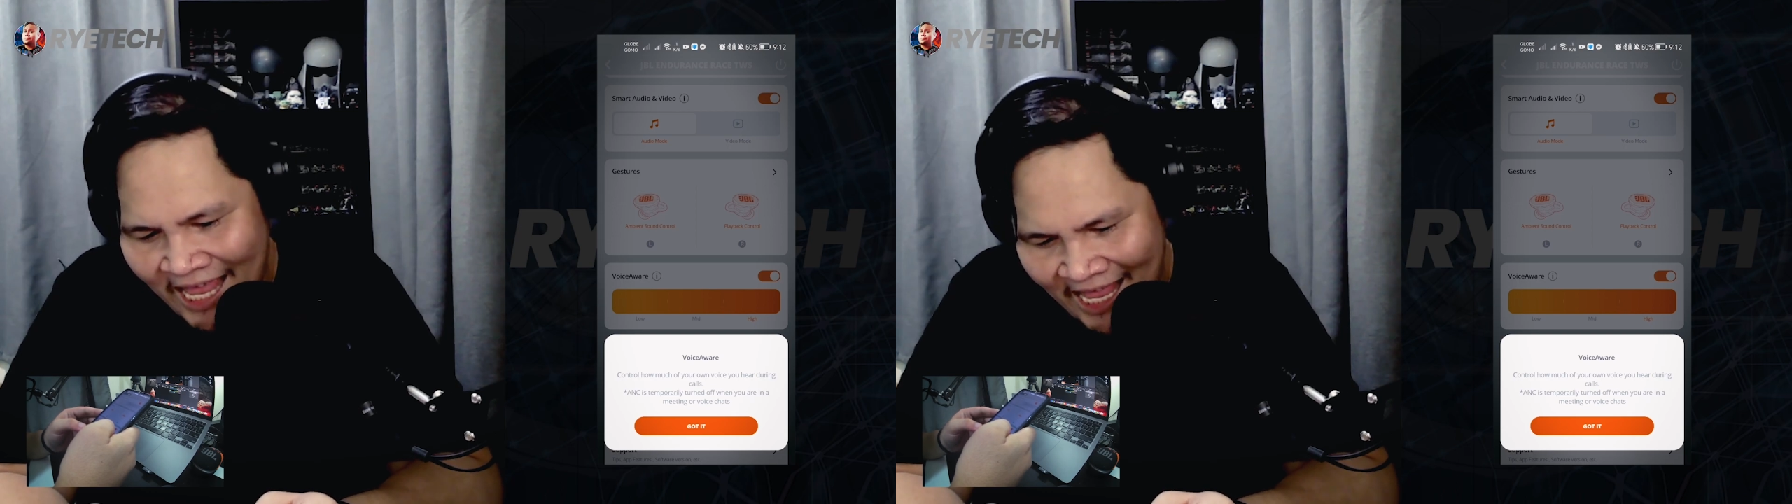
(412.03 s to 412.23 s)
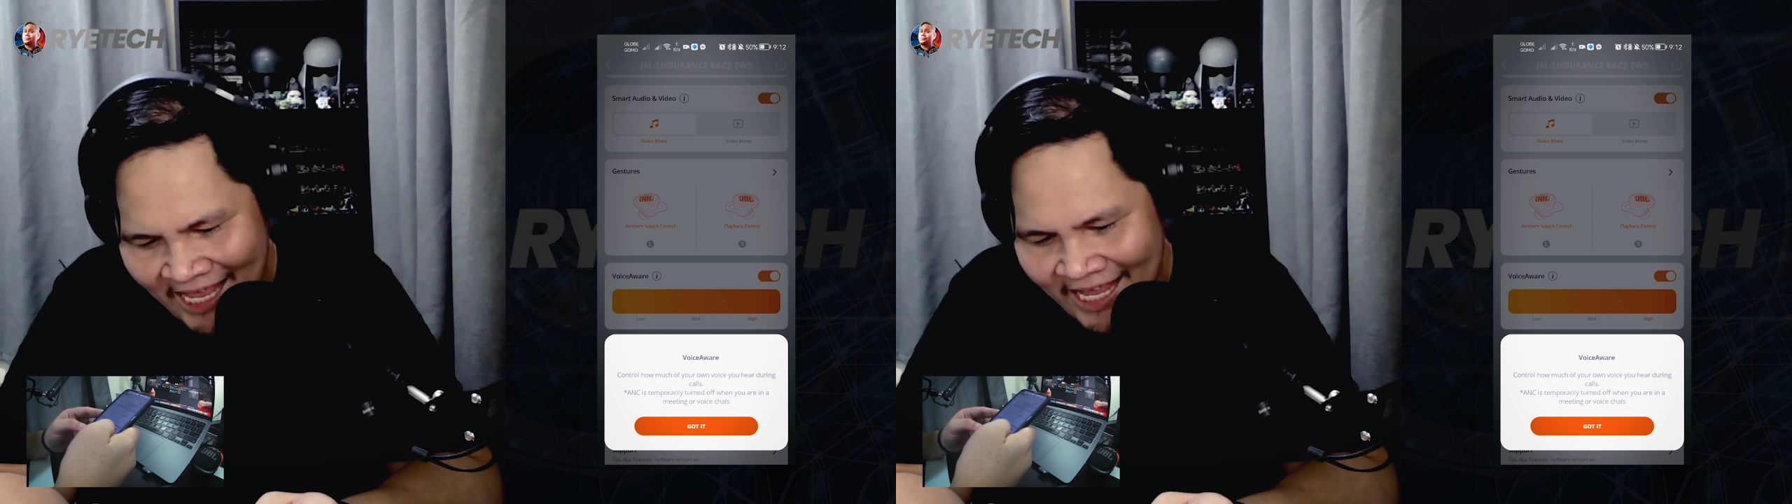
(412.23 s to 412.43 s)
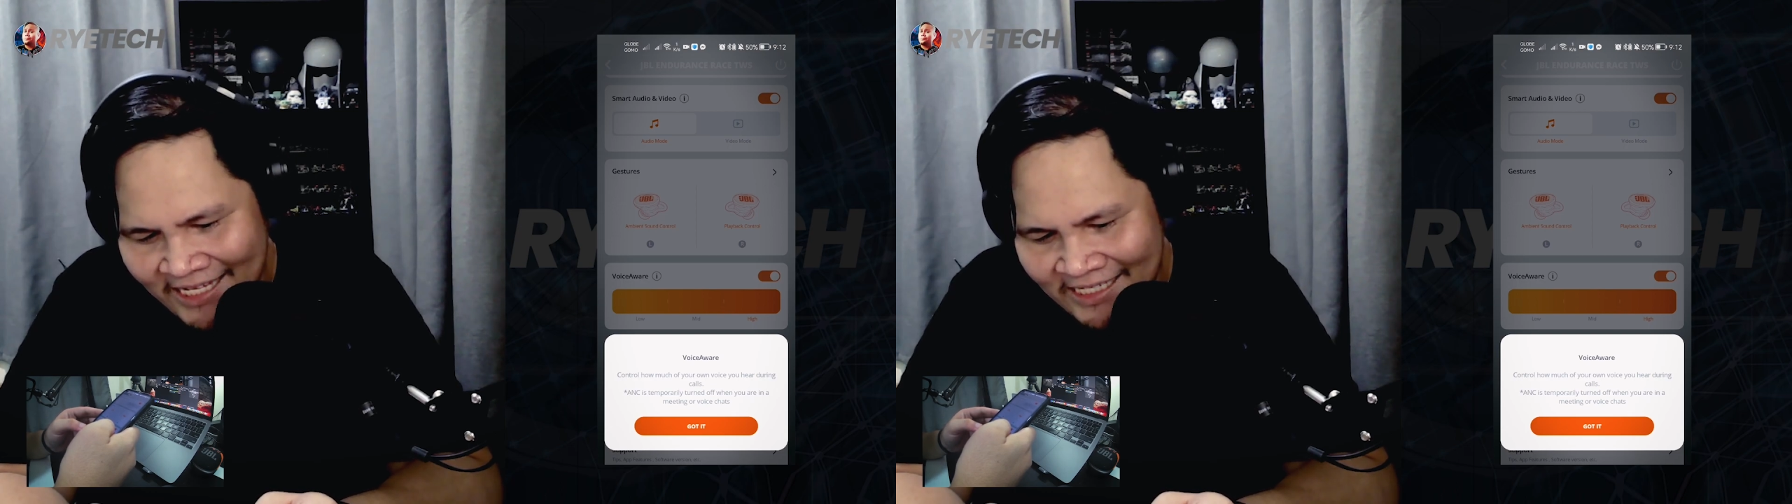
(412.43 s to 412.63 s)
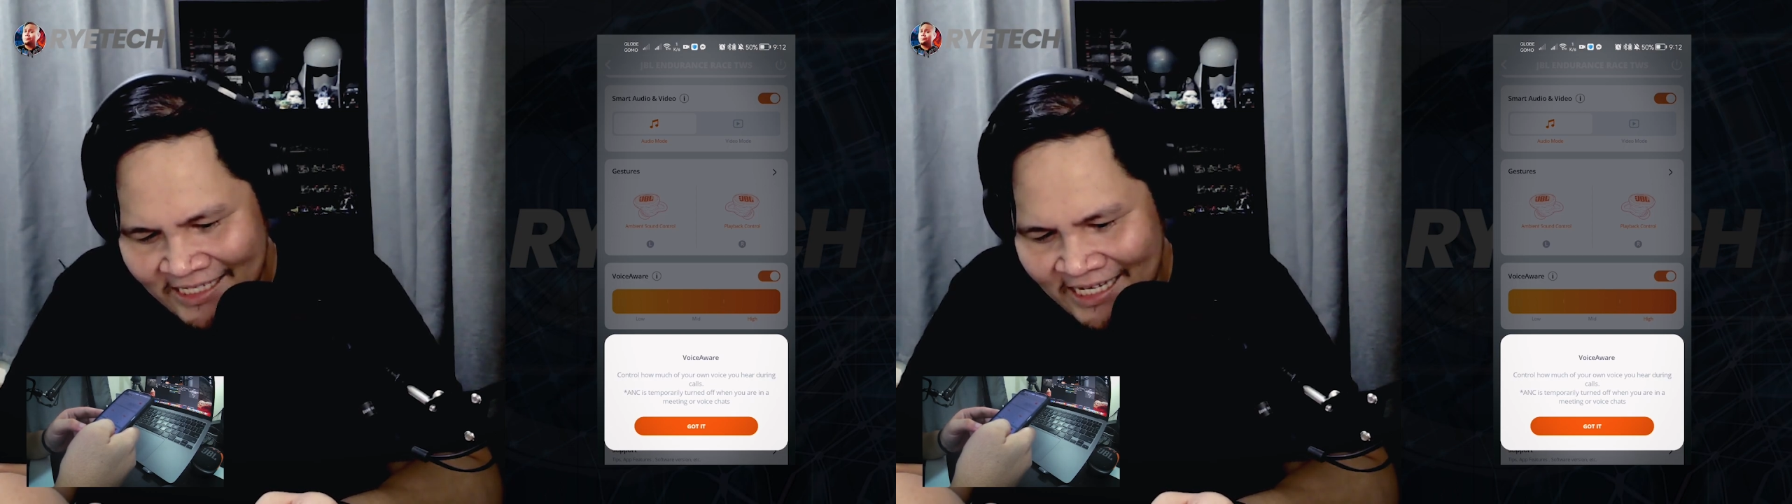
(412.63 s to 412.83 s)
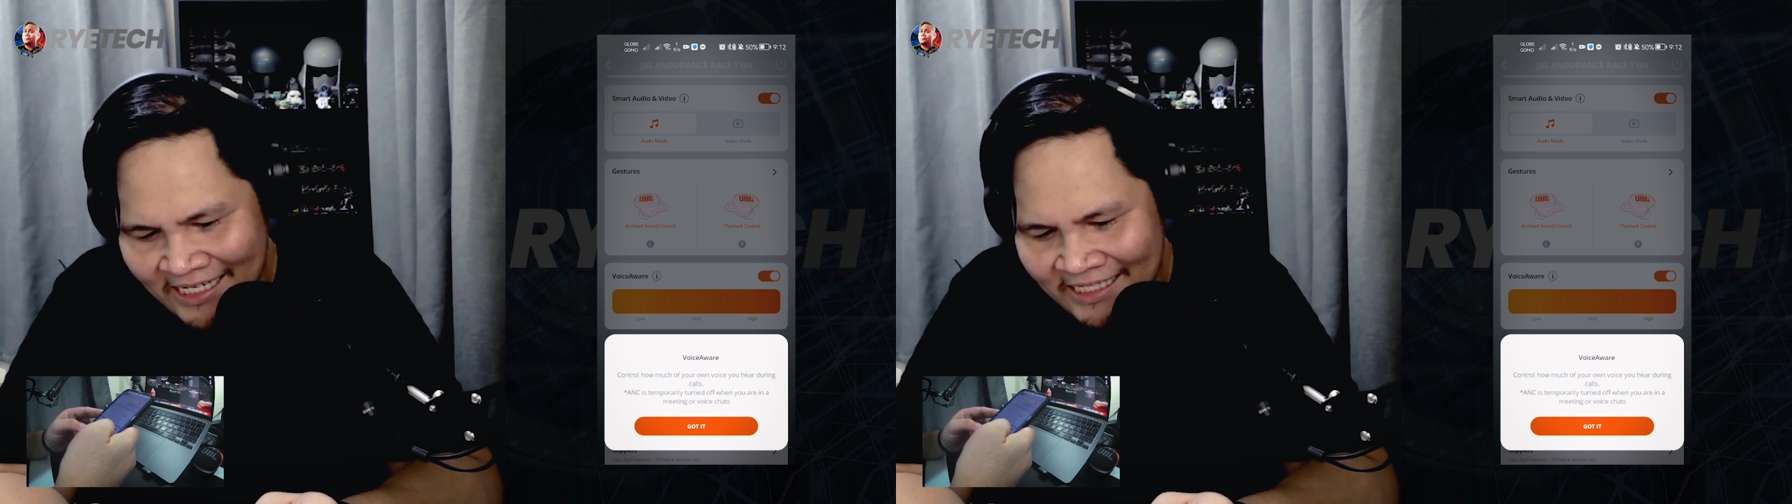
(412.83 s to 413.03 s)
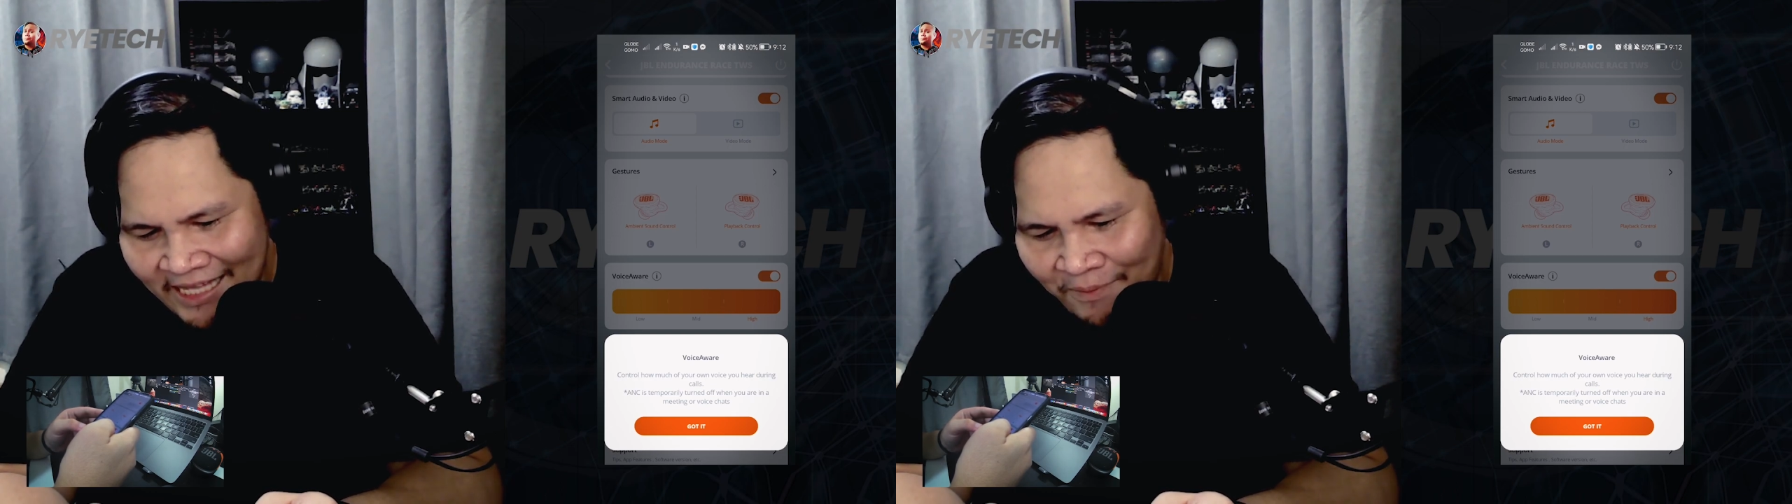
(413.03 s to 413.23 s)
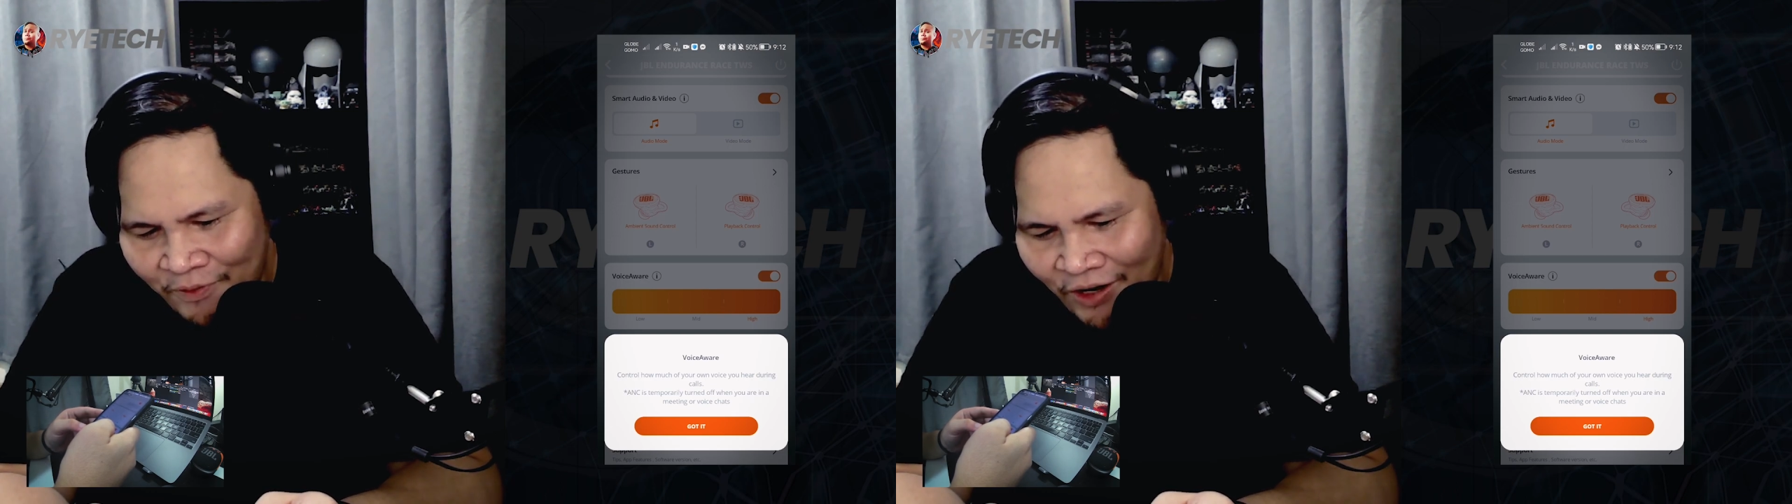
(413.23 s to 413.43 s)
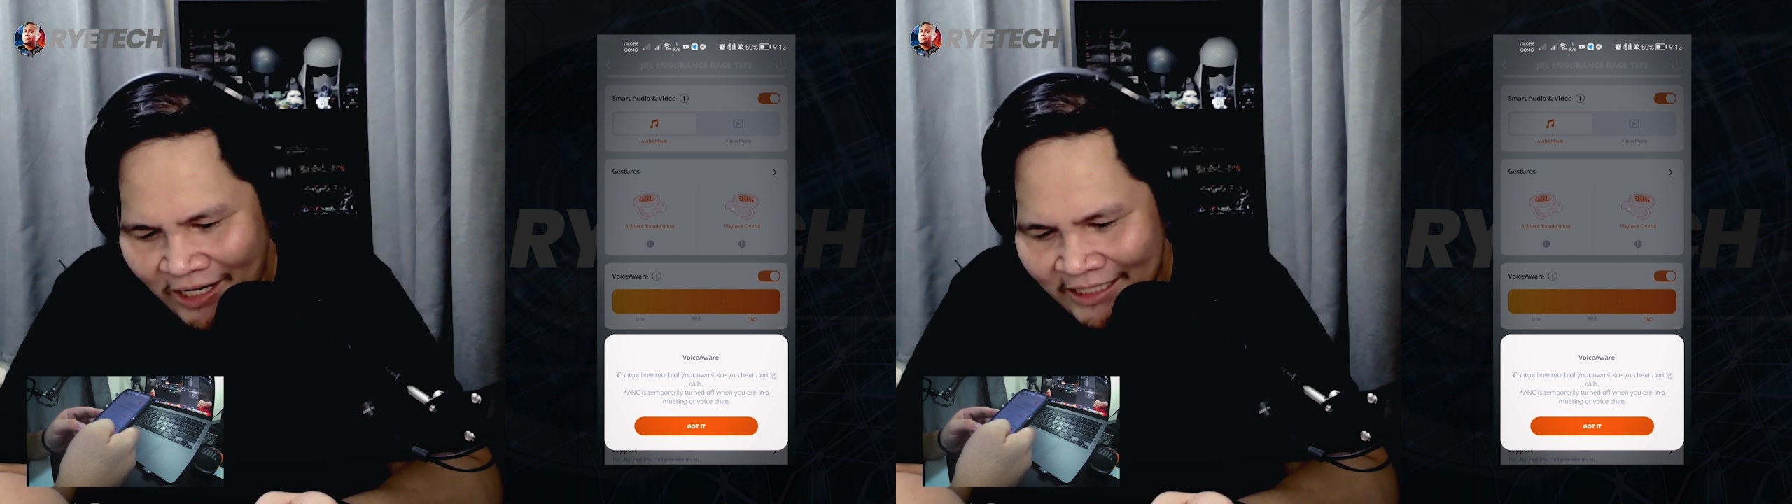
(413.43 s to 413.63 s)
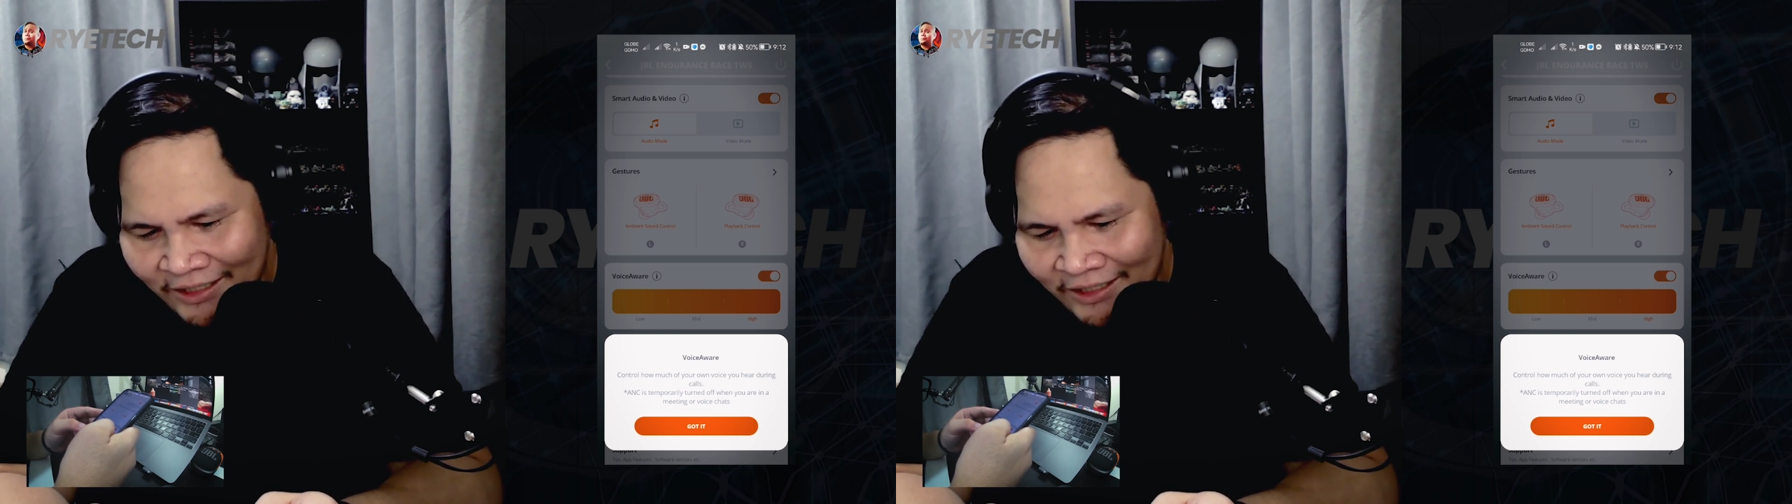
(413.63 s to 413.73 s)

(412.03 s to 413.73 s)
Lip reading: A and C is temporarily